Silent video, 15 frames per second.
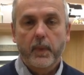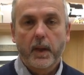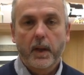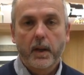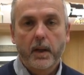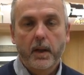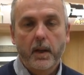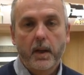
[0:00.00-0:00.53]

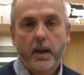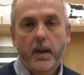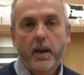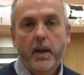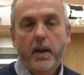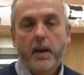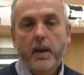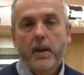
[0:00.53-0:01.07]
Uh,
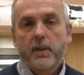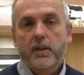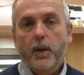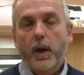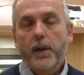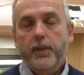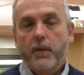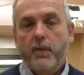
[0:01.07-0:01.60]

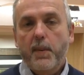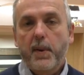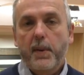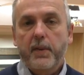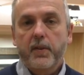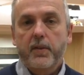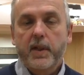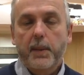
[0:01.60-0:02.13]
so as I wrap
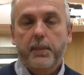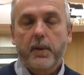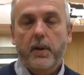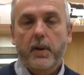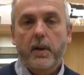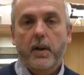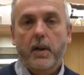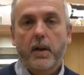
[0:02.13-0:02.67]
up this chapter,
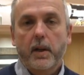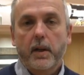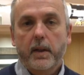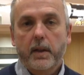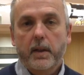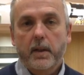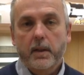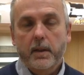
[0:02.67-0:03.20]

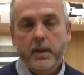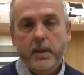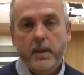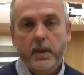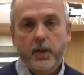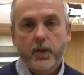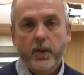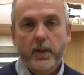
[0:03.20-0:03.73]
I, uh,
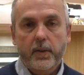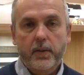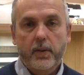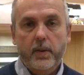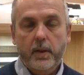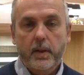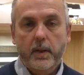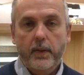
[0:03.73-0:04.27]
I
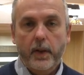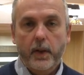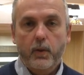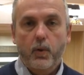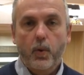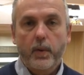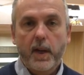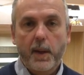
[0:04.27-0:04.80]
trust uh, that
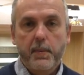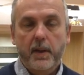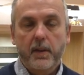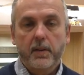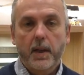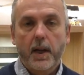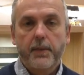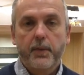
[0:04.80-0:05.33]
you're all
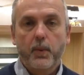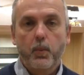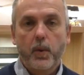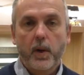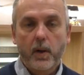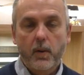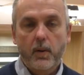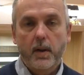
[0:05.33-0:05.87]
keeping safe and
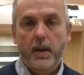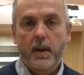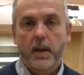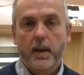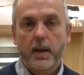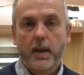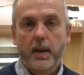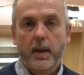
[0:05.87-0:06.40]
well
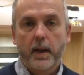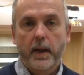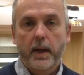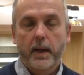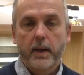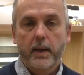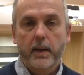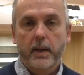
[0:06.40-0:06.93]
uh,
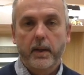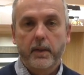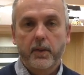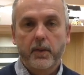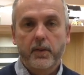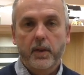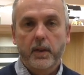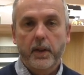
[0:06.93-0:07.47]
and
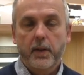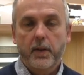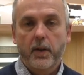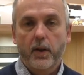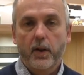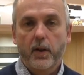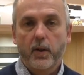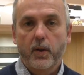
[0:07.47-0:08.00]
just to let
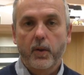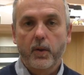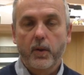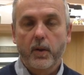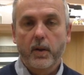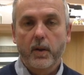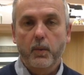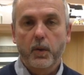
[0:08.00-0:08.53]
you
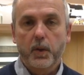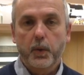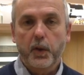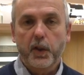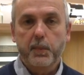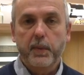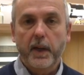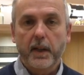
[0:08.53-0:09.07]
know what to
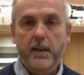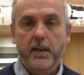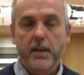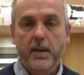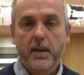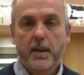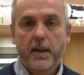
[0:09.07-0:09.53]
expect